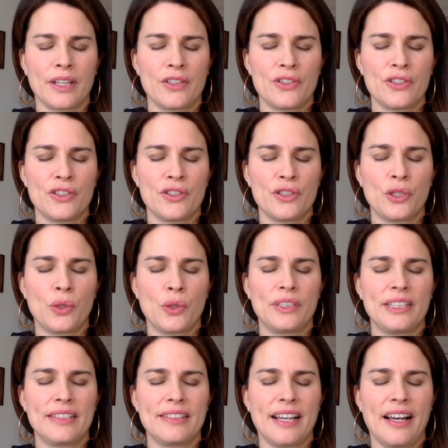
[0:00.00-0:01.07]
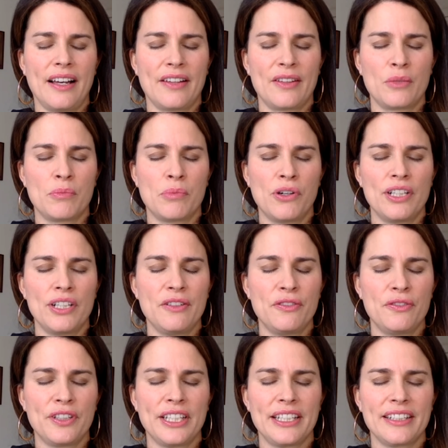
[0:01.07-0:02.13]
Just notice how the body
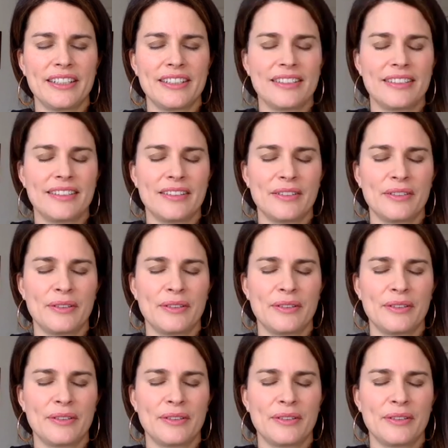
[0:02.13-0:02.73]
feels.